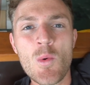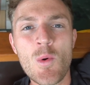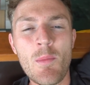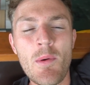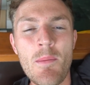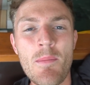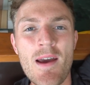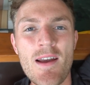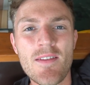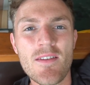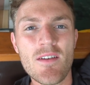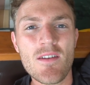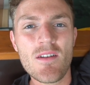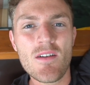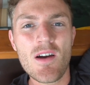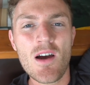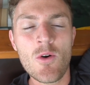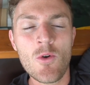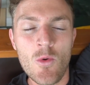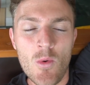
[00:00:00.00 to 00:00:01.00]
will be better.
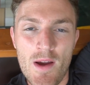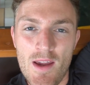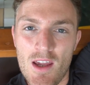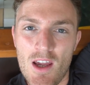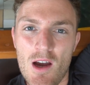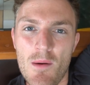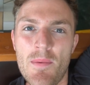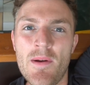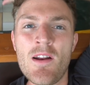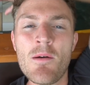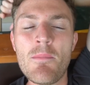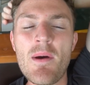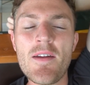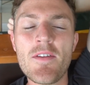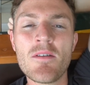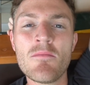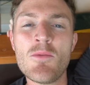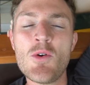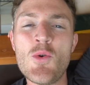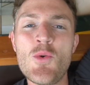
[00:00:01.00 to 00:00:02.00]
I will wake up in a
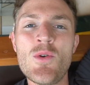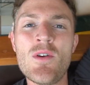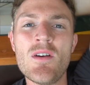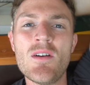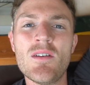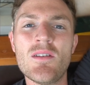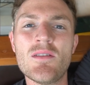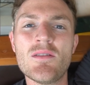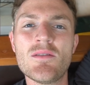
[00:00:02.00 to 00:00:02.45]
better mood.